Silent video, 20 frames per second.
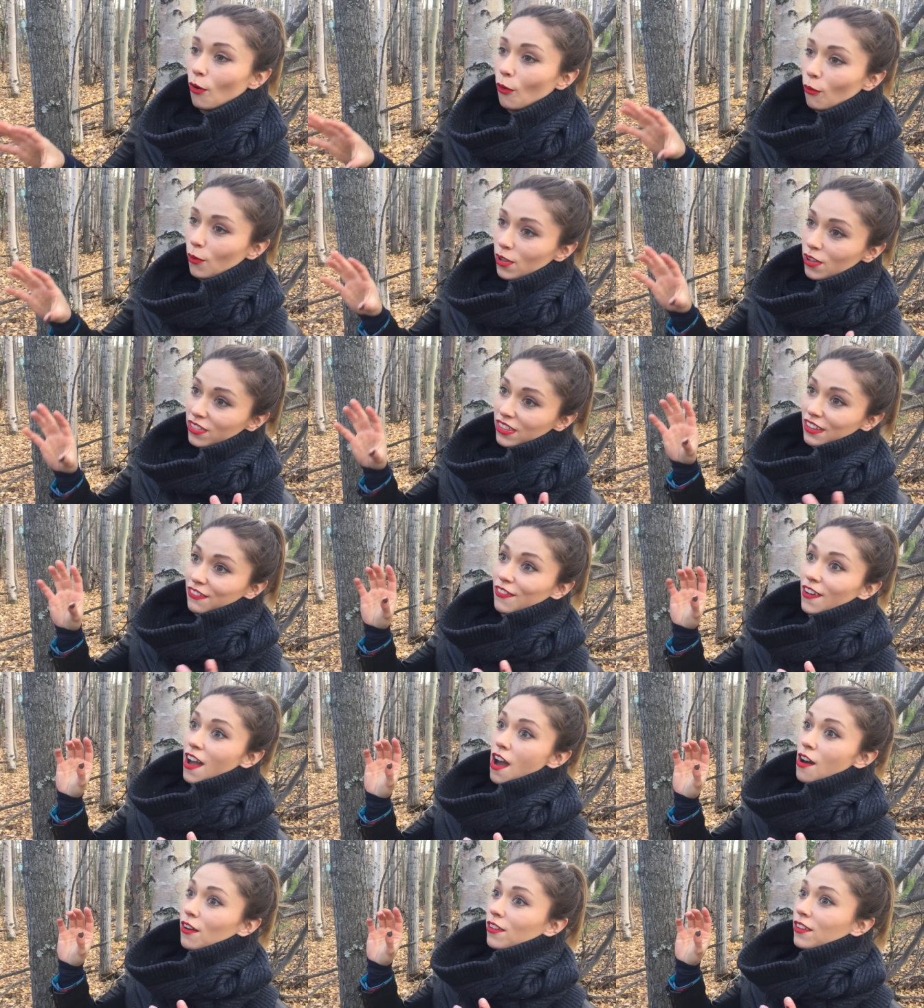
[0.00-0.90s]
We only
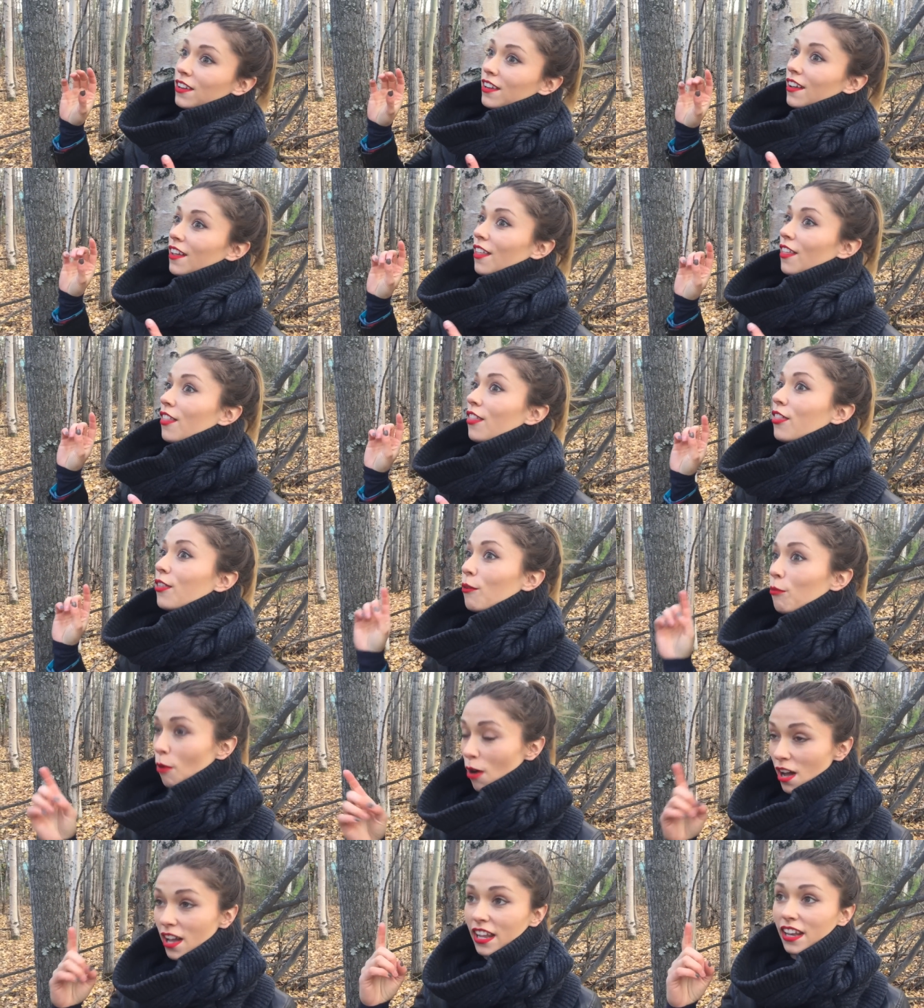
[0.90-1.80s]
found the
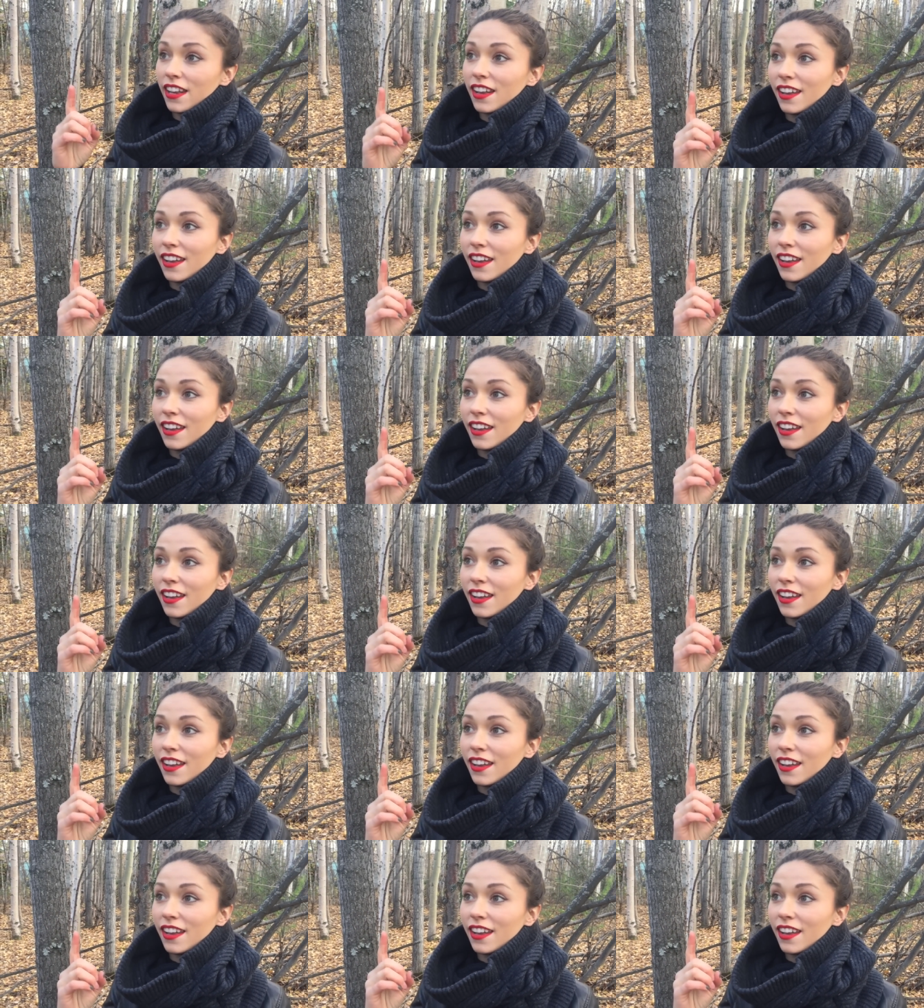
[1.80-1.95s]
one.